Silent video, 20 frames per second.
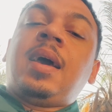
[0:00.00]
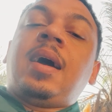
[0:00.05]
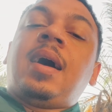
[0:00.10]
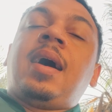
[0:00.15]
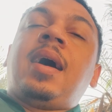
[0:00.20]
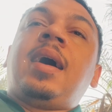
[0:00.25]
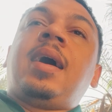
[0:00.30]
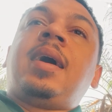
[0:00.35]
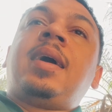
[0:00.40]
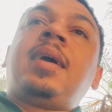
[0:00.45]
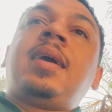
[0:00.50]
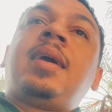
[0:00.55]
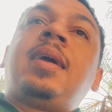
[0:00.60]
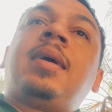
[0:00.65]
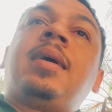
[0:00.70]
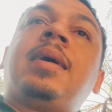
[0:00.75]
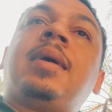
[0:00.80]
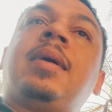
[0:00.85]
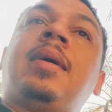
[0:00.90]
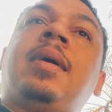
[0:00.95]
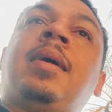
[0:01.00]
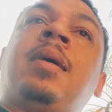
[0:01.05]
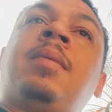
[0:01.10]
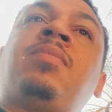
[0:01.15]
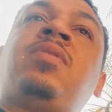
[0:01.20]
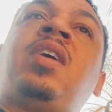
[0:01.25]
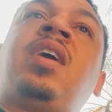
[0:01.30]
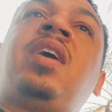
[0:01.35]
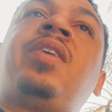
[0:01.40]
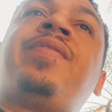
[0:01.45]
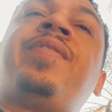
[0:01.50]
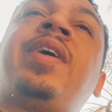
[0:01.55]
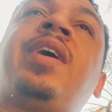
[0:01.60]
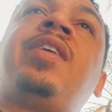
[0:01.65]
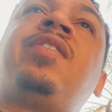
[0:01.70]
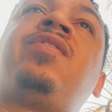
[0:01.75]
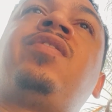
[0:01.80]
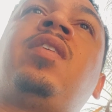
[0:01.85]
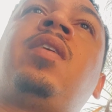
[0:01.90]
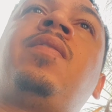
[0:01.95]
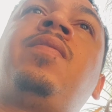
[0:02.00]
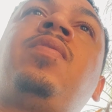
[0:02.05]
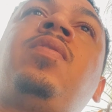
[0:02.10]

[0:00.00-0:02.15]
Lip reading: I take advantage of